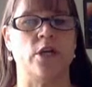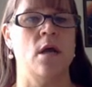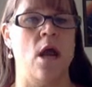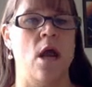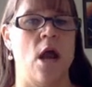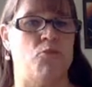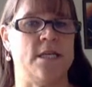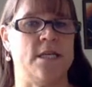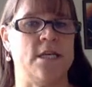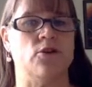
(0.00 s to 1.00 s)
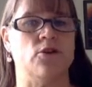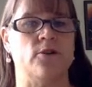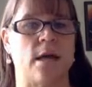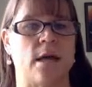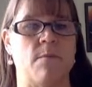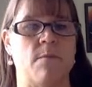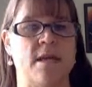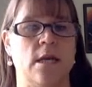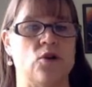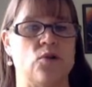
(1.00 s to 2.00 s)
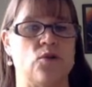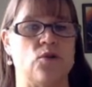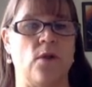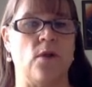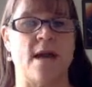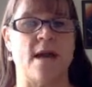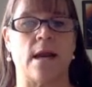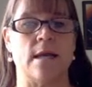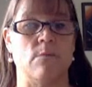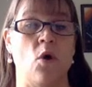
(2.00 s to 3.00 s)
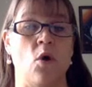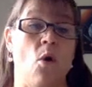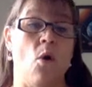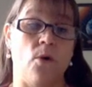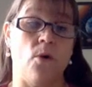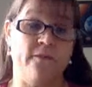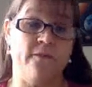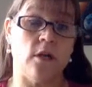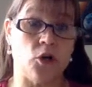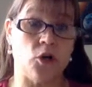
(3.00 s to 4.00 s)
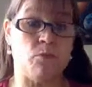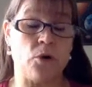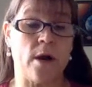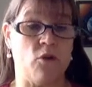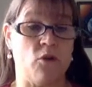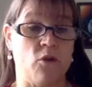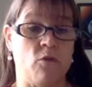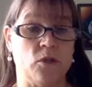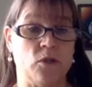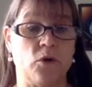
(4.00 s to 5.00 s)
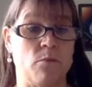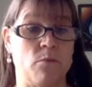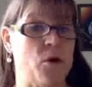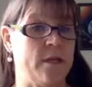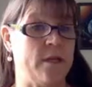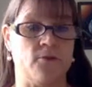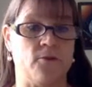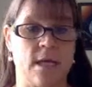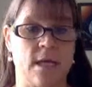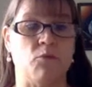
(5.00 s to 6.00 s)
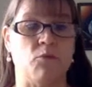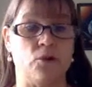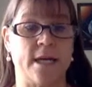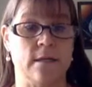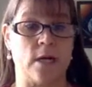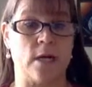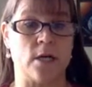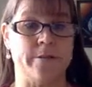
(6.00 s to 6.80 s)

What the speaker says: a procedure for documenting a controlling mechanism, or even a large program with multiple components, for example, direct instruction.